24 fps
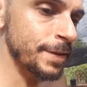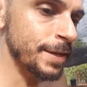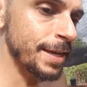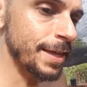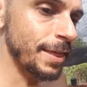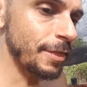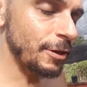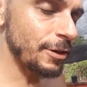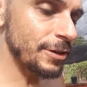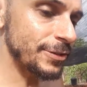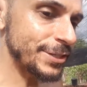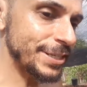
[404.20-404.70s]

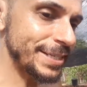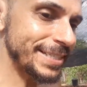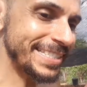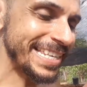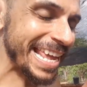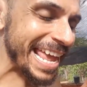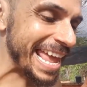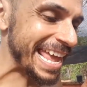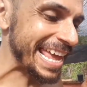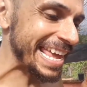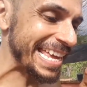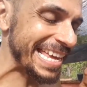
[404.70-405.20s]
This is
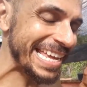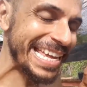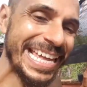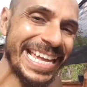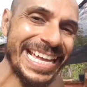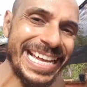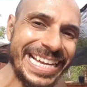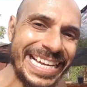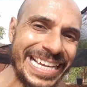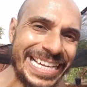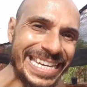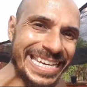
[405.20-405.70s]
a
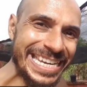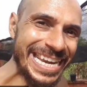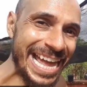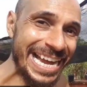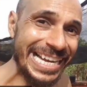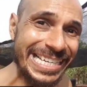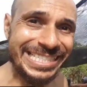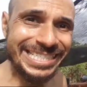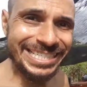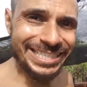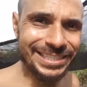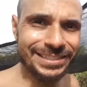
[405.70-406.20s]

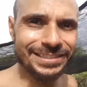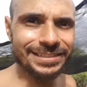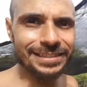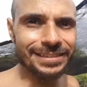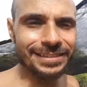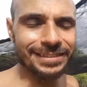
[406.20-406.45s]
connection